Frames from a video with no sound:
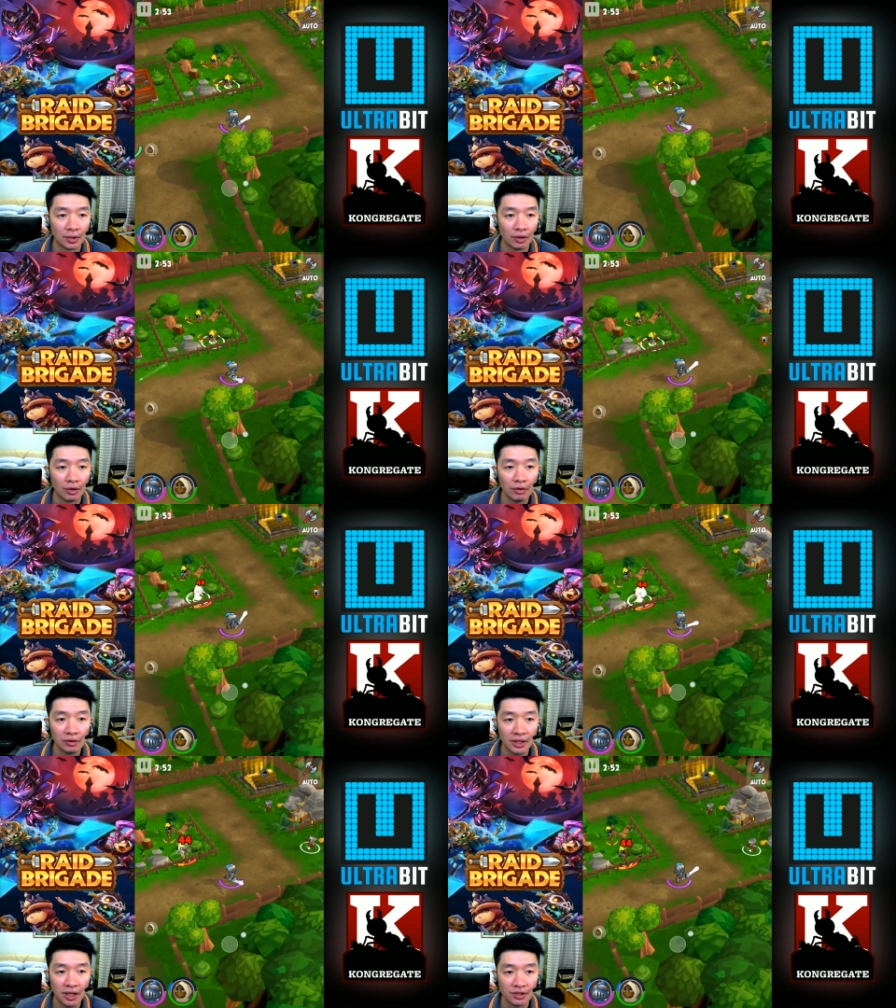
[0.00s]

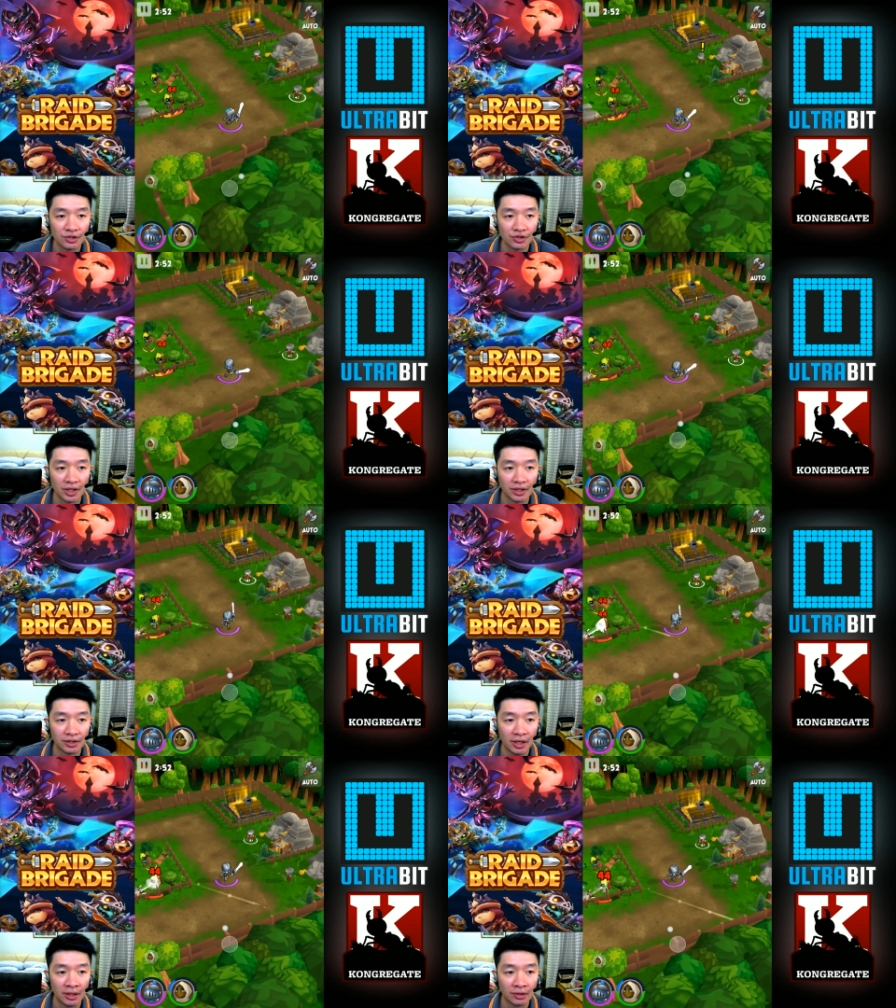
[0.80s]
All the archers right
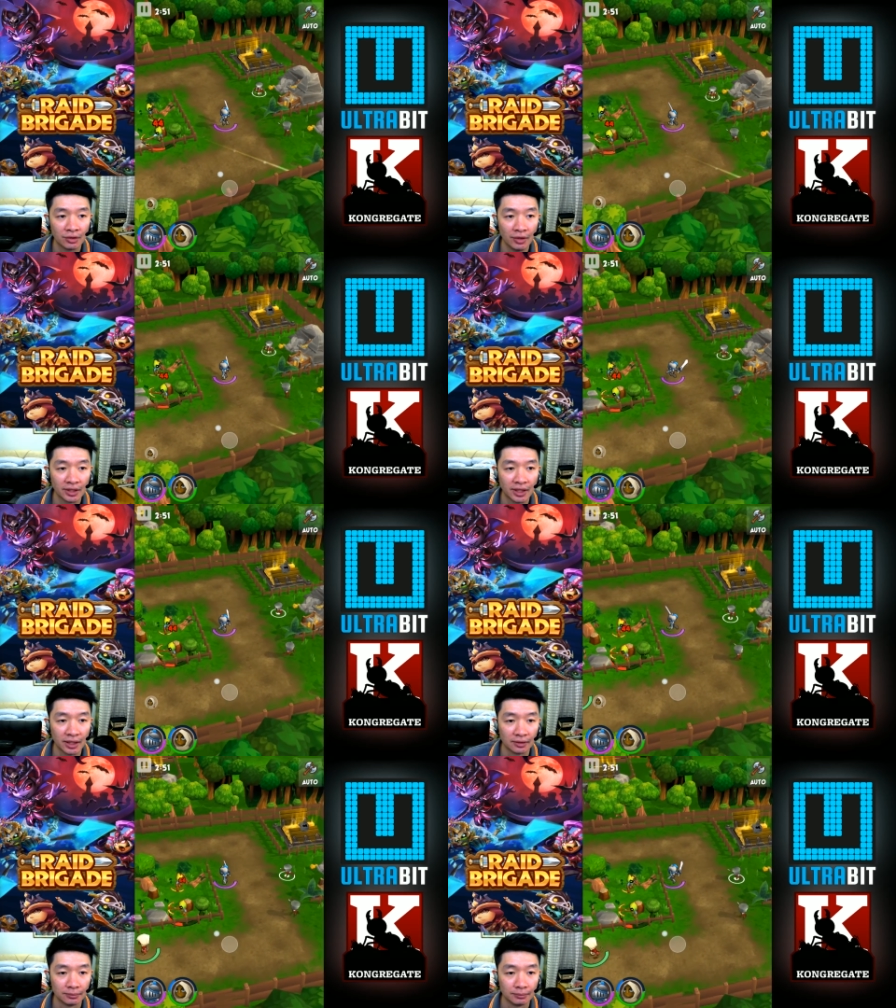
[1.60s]
there. Go and
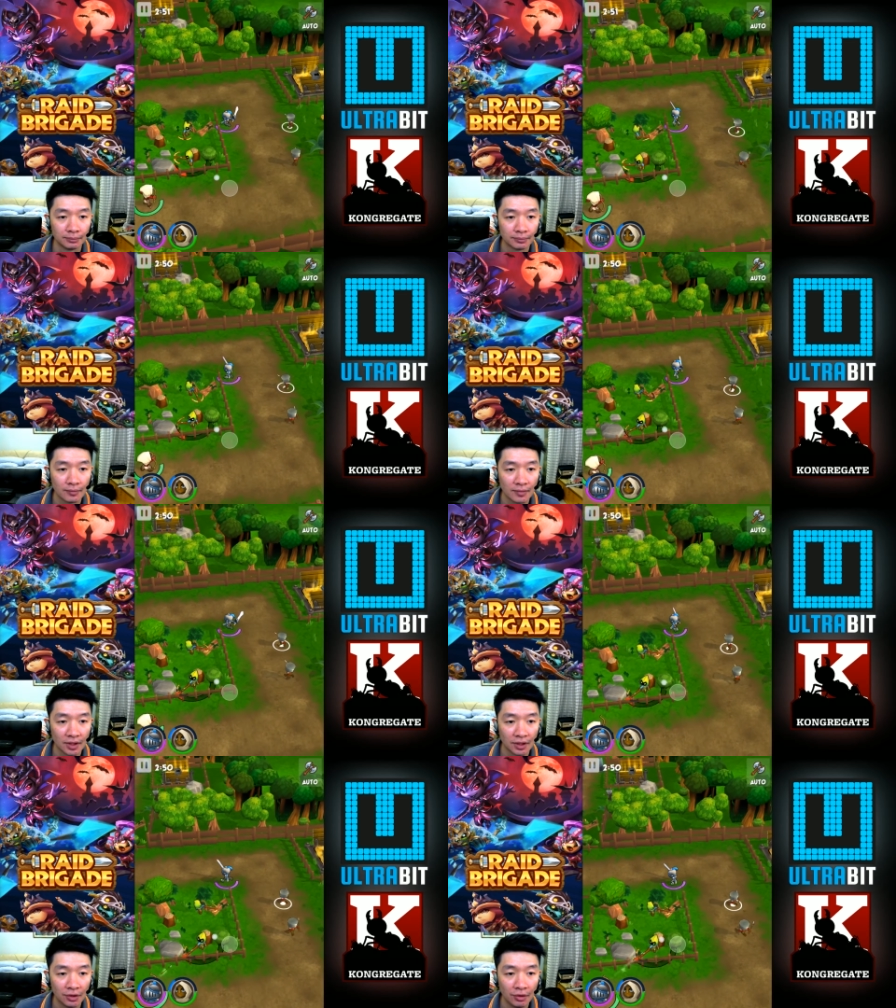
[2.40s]
get them.
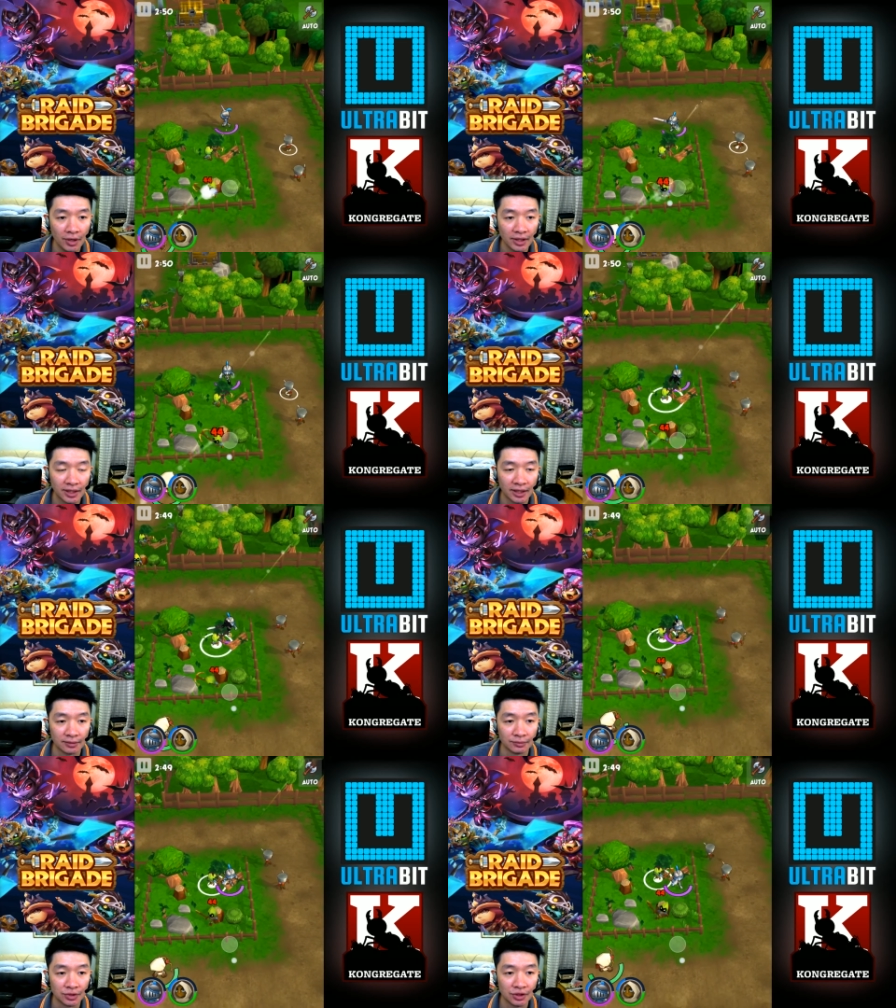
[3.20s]
Go and get
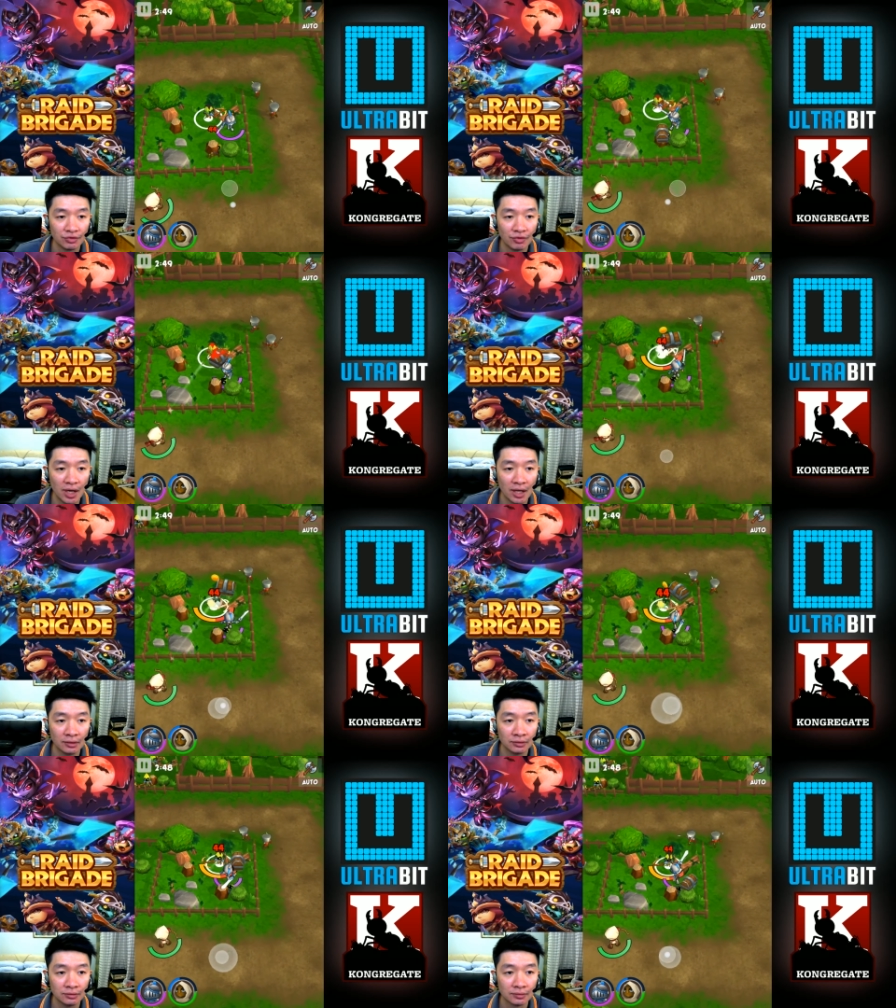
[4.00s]
them. Turn
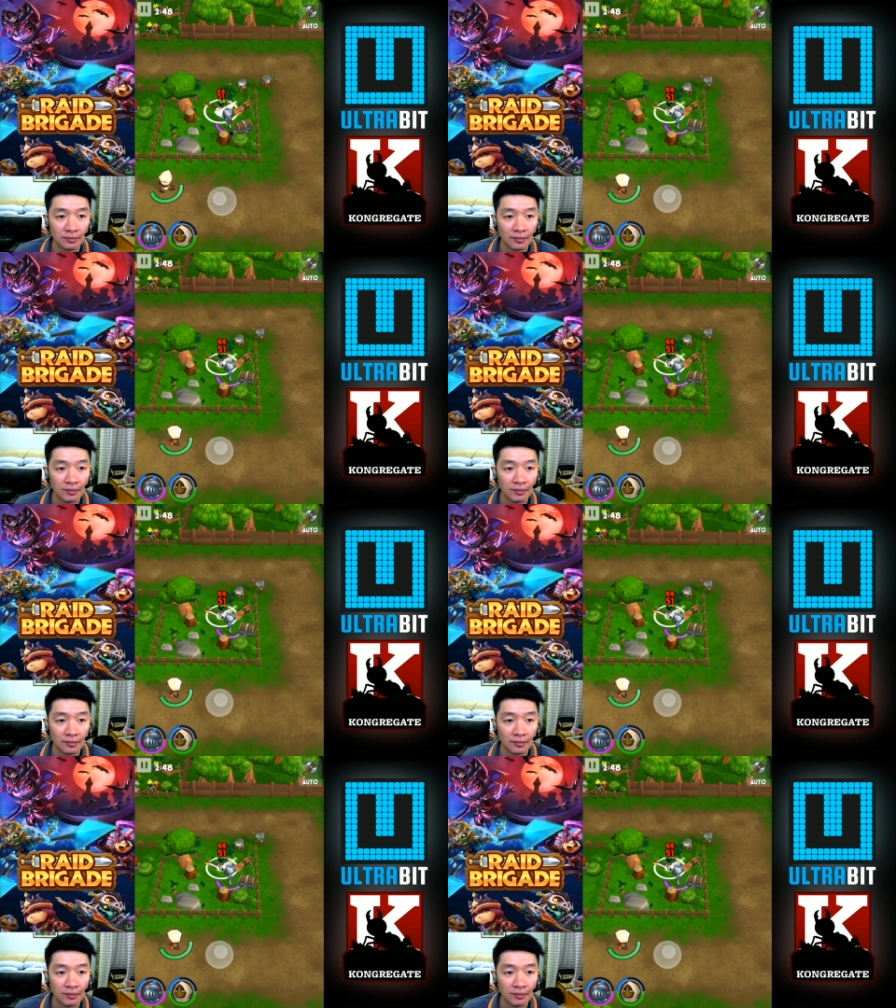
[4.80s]
around.